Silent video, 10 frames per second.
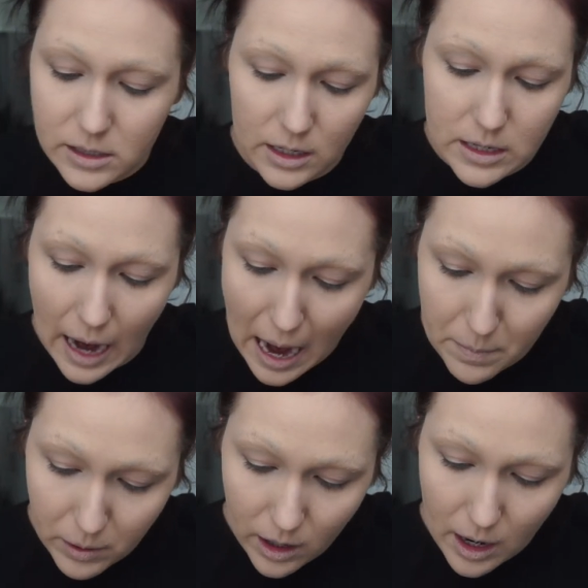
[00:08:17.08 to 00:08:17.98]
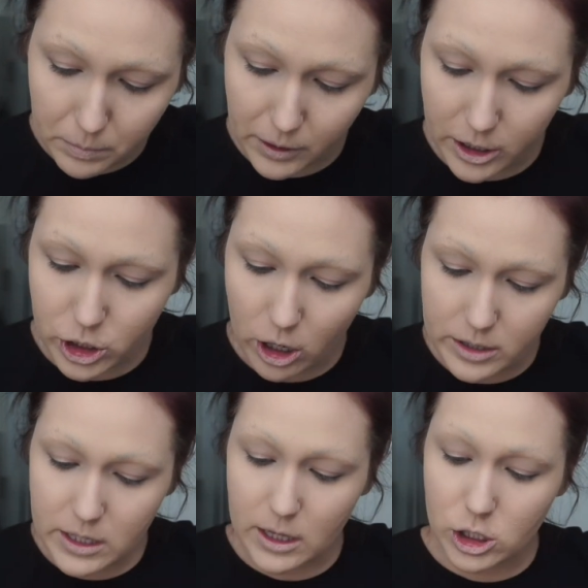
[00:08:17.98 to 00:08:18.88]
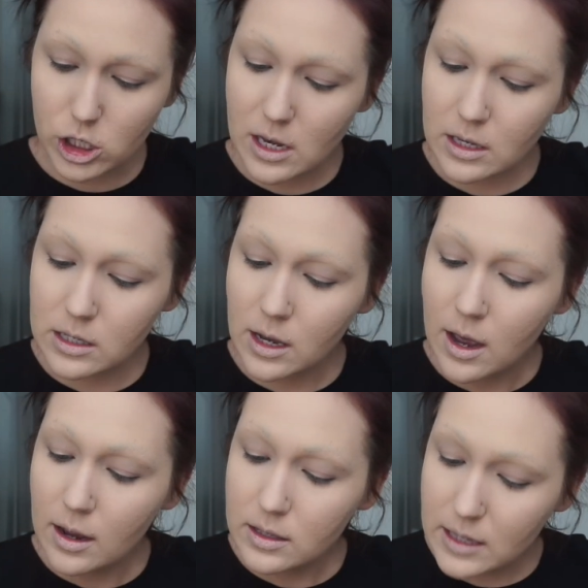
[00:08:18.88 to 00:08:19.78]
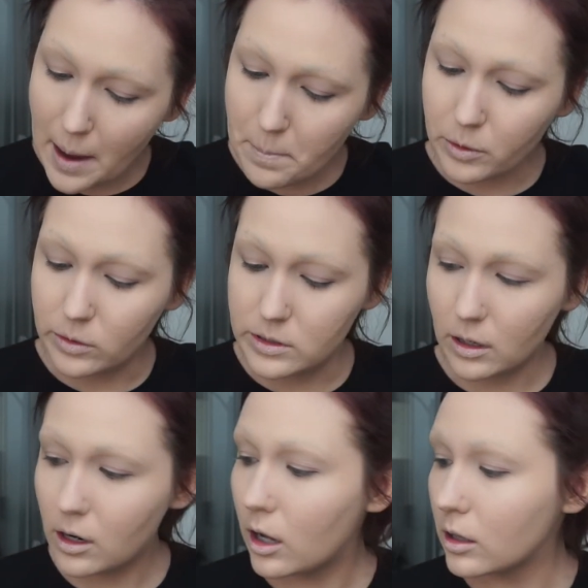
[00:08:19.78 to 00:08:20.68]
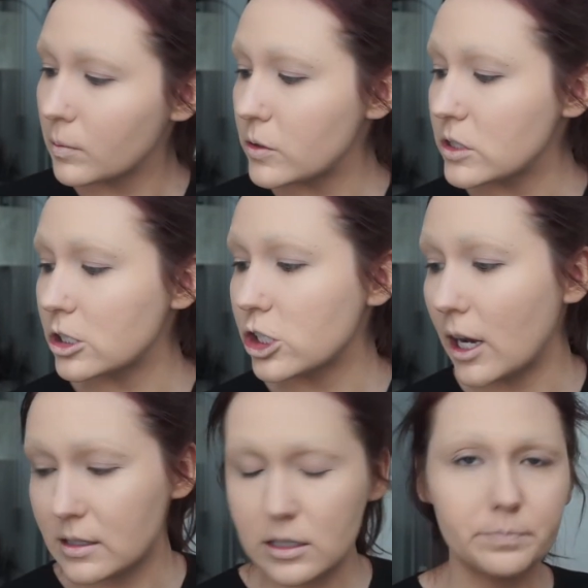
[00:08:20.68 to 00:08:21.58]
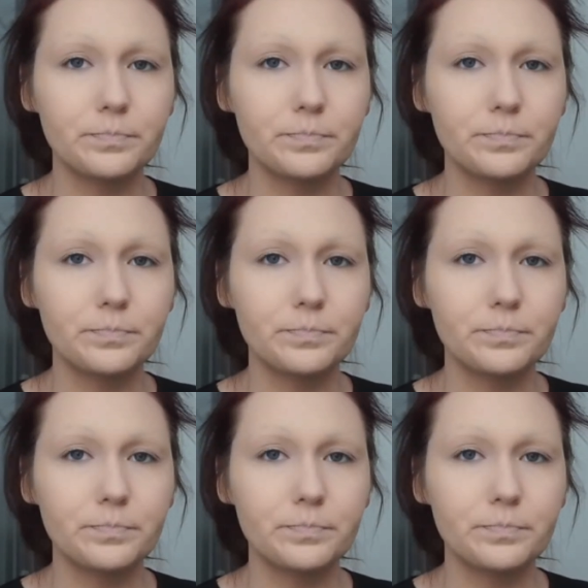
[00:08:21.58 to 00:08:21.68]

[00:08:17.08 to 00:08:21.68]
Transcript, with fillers: dust apricot blush onto the cheeks temples, collarbones, and chest.